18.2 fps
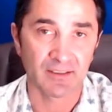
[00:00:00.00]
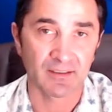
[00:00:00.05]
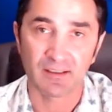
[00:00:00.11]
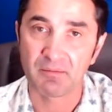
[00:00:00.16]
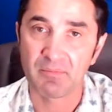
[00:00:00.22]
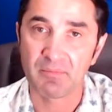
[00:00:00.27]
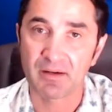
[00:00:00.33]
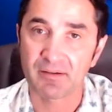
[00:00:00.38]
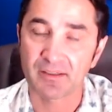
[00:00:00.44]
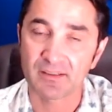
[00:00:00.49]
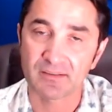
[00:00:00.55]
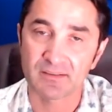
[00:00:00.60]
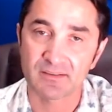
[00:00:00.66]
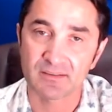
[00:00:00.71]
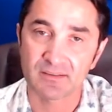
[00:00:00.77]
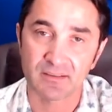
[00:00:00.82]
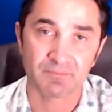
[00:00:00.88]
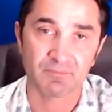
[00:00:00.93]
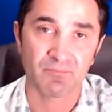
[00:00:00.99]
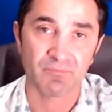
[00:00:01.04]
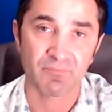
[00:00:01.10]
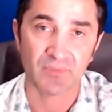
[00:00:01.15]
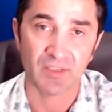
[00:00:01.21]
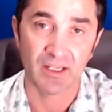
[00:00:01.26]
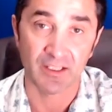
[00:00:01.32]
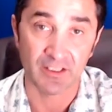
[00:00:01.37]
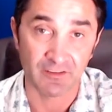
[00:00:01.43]
Americans
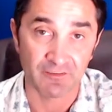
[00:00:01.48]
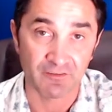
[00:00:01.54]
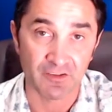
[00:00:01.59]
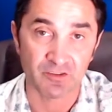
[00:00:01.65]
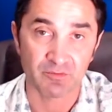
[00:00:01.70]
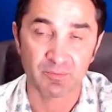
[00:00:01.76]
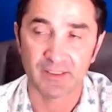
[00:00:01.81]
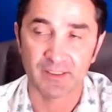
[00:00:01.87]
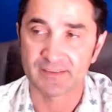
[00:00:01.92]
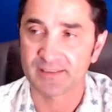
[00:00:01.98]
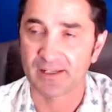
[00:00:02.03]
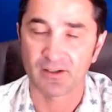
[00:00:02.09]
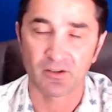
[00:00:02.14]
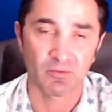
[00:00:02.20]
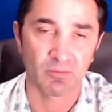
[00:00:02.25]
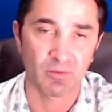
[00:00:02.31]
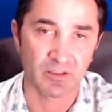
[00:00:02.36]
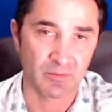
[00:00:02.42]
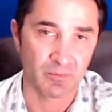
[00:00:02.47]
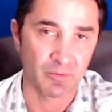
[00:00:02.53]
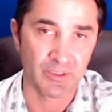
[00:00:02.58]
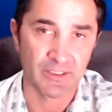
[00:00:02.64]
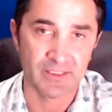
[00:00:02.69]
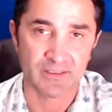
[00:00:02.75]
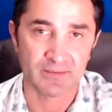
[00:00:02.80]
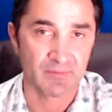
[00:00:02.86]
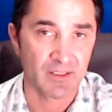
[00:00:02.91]
in the first place. I don't know about the
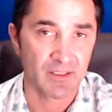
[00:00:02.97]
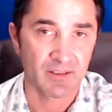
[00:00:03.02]
Brits.